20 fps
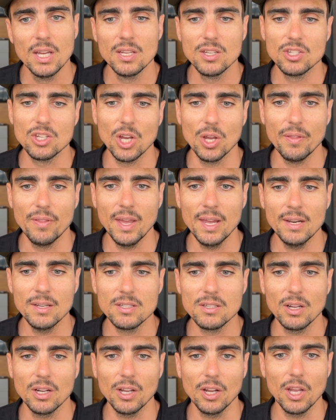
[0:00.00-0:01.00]
So then
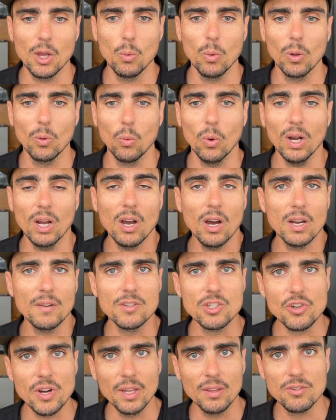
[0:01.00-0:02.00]
it's like, okay, well, what kind of
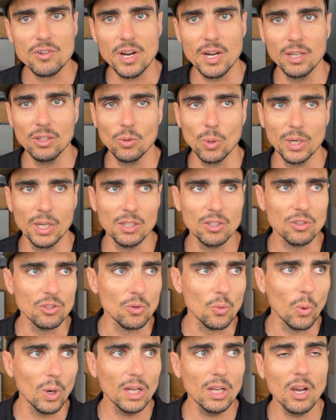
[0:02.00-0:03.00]
strength training do I need to
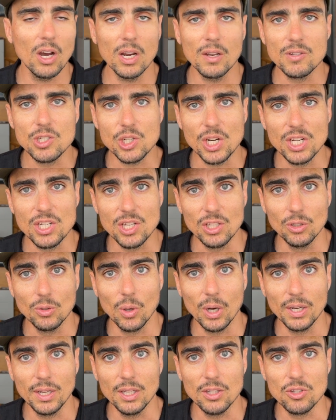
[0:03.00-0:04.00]
do? What kind of stretching
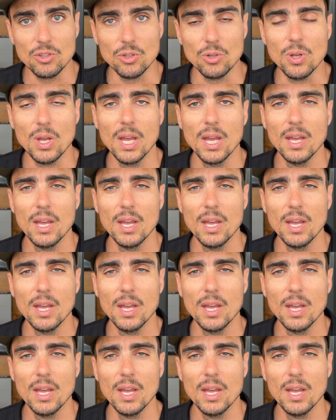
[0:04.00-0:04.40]
do I need to do?